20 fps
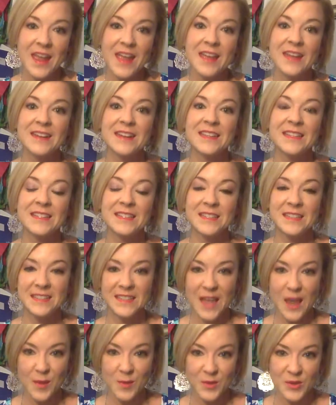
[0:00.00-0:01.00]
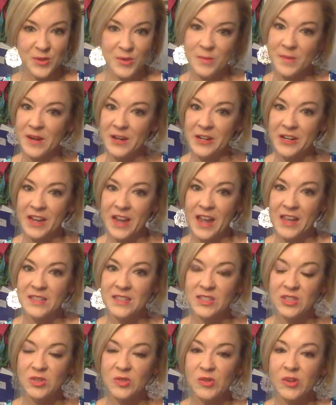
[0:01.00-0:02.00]
And it's the same with your Mary Kay
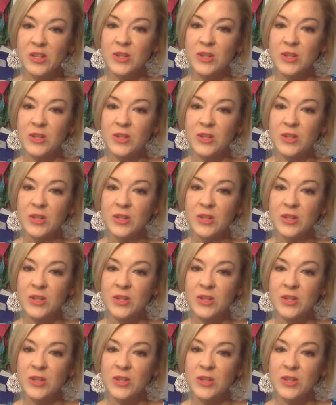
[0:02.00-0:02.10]
store.